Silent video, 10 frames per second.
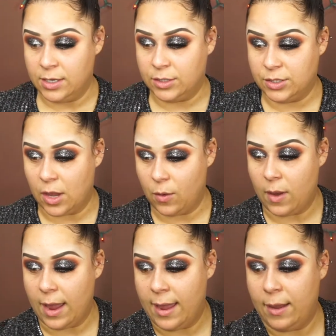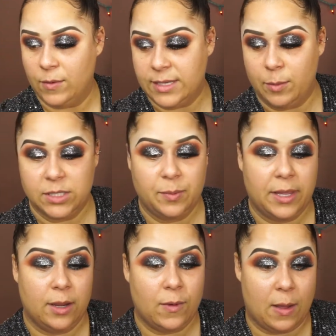So I was able to
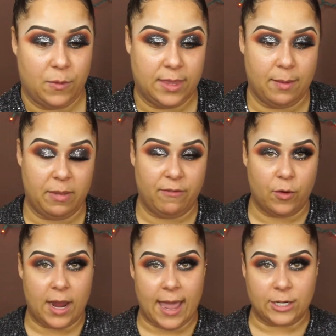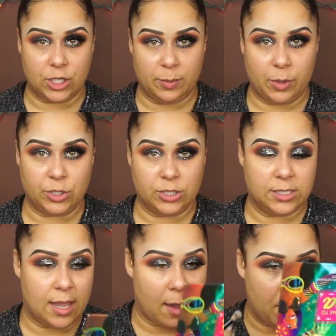play around with them before I actually
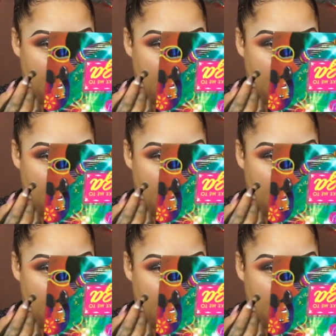purchased them.